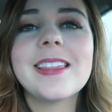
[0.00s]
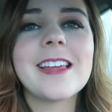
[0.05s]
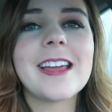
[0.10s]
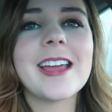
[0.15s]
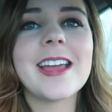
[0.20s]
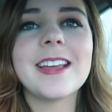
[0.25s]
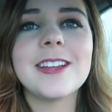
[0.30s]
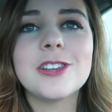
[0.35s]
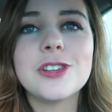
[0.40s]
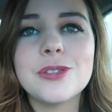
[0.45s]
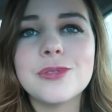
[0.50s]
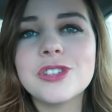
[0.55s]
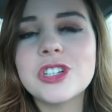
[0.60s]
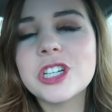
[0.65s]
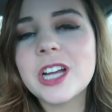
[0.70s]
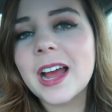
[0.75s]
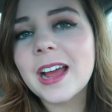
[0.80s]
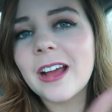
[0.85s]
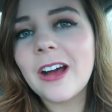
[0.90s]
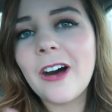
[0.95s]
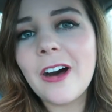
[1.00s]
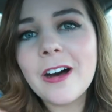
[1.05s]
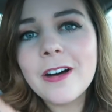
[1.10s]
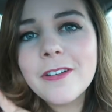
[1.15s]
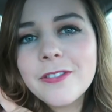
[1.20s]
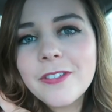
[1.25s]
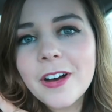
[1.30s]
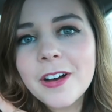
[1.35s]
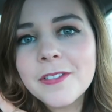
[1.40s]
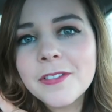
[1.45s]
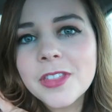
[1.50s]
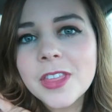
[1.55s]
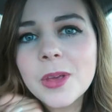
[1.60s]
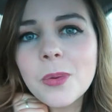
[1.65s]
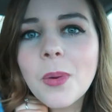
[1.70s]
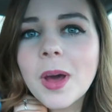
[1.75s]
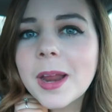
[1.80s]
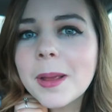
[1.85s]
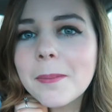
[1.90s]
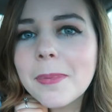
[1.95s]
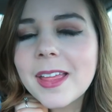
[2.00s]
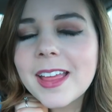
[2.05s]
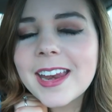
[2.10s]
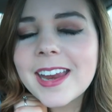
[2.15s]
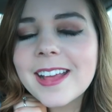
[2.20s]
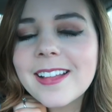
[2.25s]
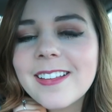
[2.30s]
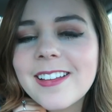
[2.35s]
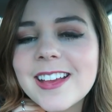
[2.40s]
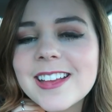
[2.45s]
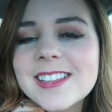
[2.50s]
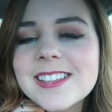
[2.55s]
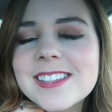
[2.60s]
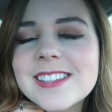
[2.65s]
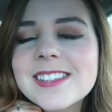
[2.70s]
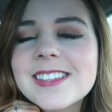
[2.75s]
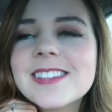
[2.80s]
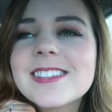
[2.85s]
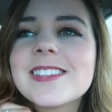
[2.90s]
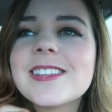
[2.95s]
thing to check off of the wedding planning list.